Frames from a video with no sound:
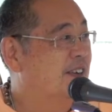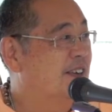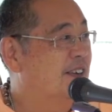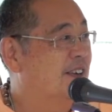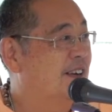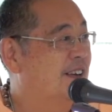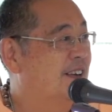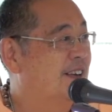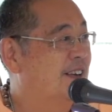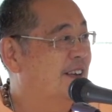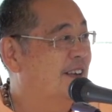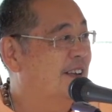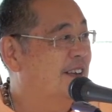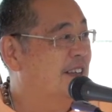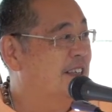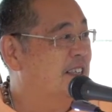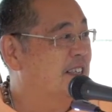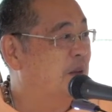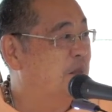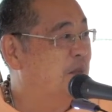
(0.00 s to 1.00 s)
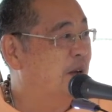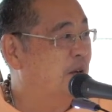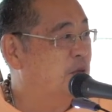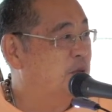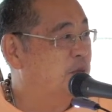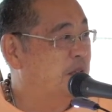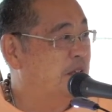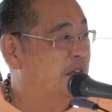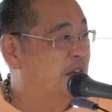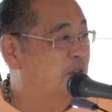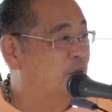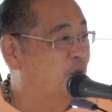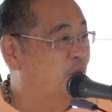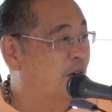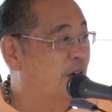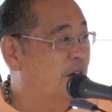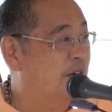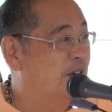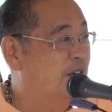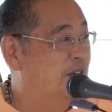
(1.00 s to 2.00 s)
uh, and then sometimes we get
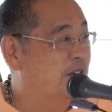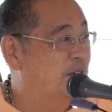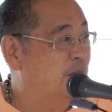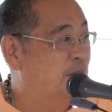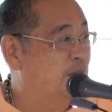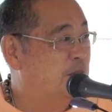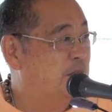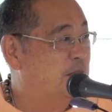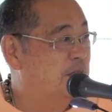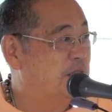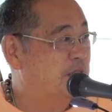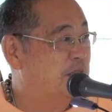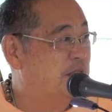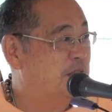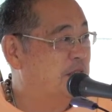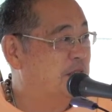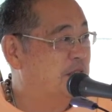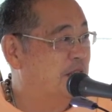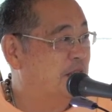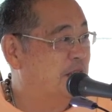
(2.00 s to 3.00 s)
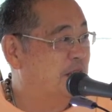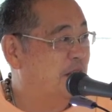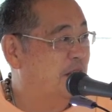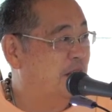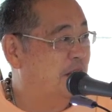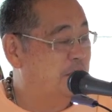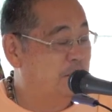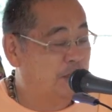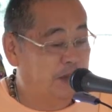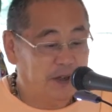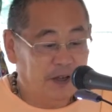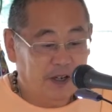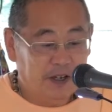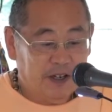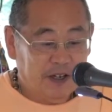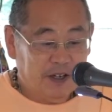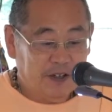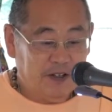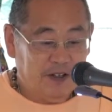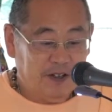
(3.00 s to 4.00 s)
water and oceans and things like that. But
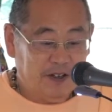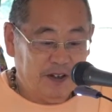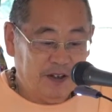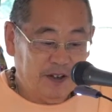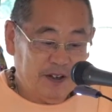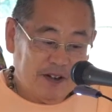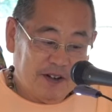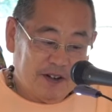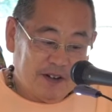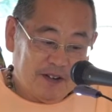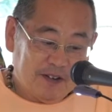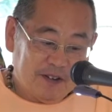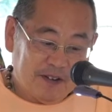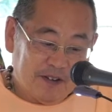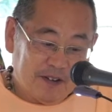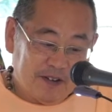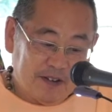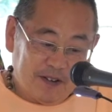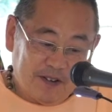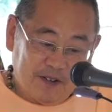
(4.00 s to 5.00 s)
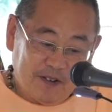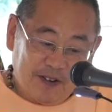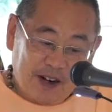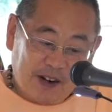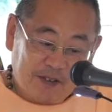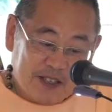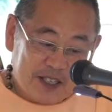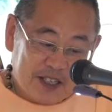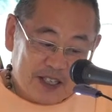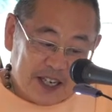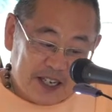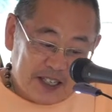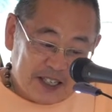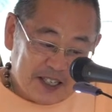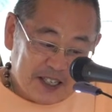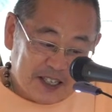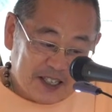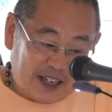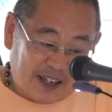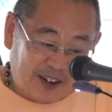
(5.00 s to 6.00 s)
the we have the
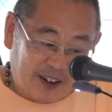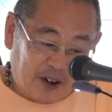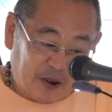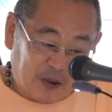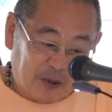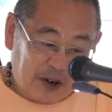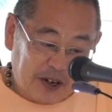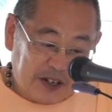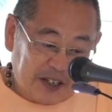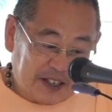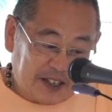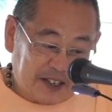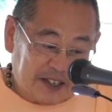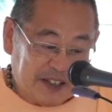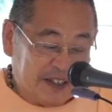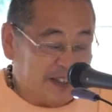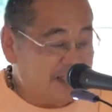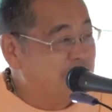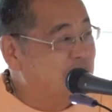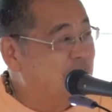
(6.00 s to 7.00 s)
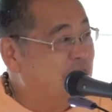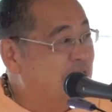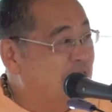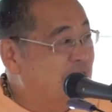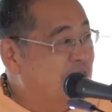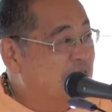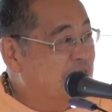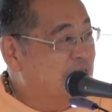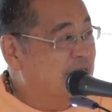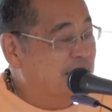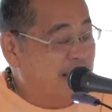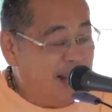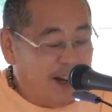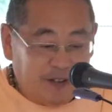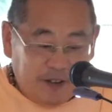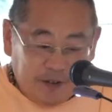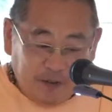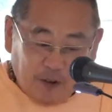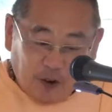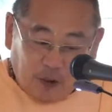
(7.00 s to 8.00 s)
senses there already in it, so they
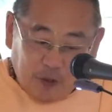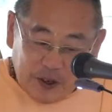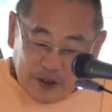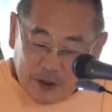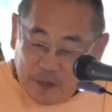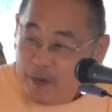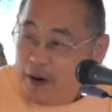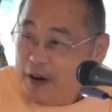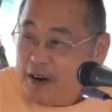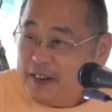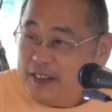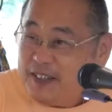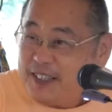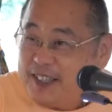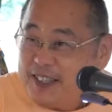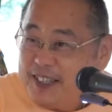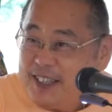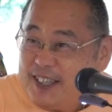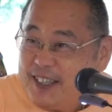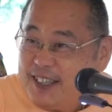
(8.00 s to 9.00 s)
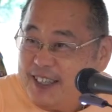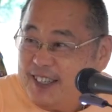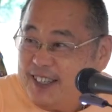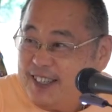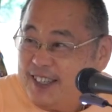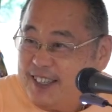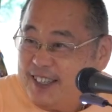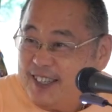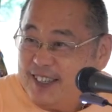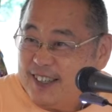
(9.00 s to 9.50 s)
have to form into bodies the senses.